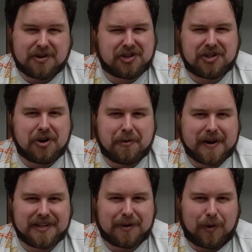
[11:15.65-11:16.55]
There's just no
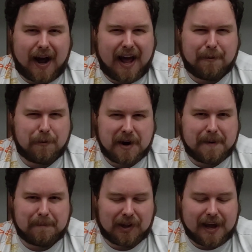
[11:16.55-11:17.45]
reason why I
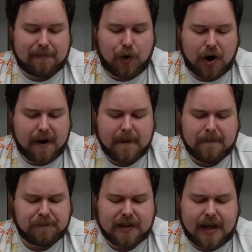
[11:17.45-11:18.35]
wouldn't play more.
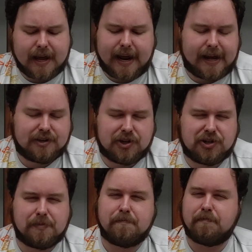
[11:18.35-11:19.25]
It
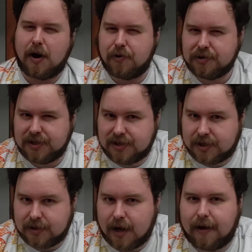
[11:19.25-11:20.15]
answers
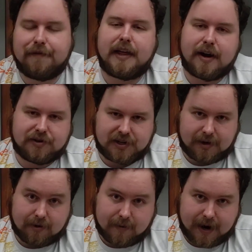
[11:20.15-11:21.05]
most of their
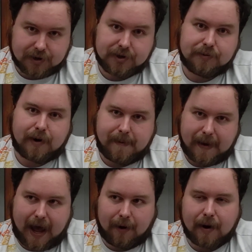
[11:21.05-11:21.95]
secret rares right
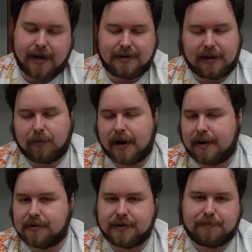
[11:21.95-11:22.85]
back, right? Secret
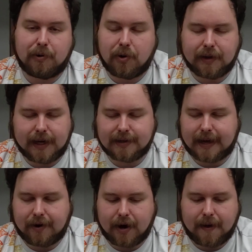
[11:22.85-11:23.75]
rares, Broly,
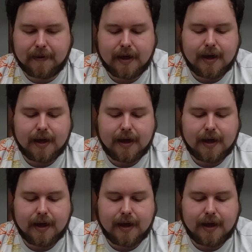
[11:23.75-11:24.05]
etc.